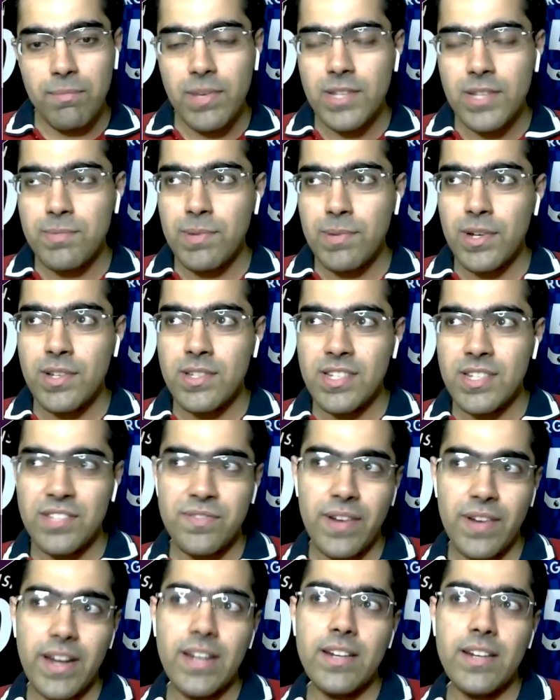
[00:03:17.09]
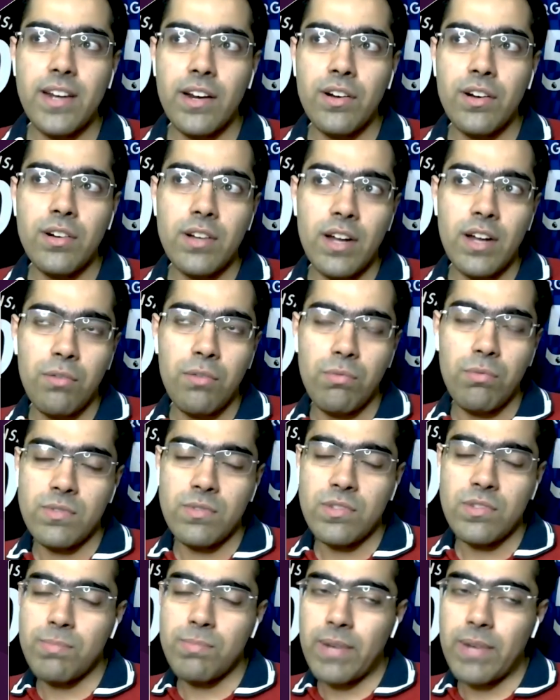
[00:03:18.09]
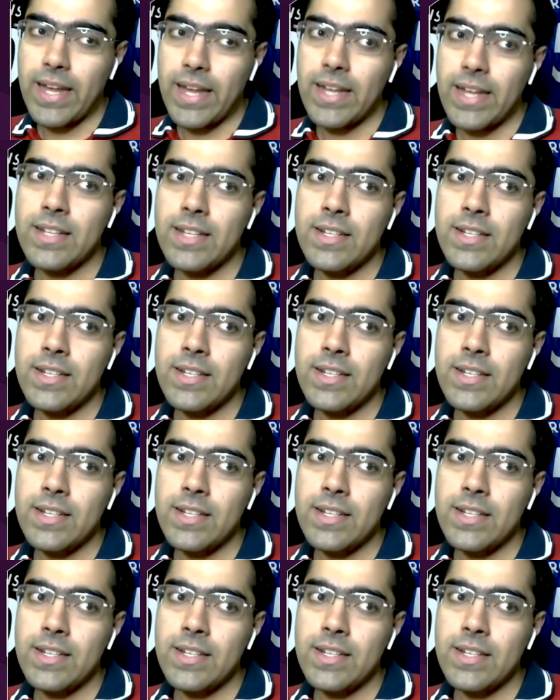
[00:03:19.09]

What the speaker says: because he's very integral to how Wolves are playing,